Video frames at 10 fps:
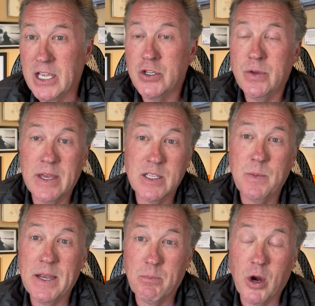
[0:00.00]
issue that's
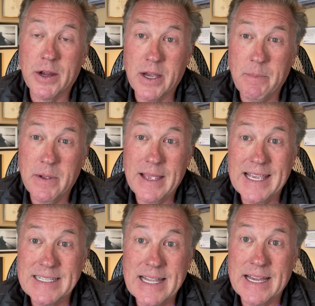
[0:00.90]
being brought up
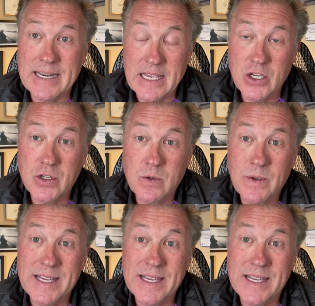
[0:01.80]
is not an issue,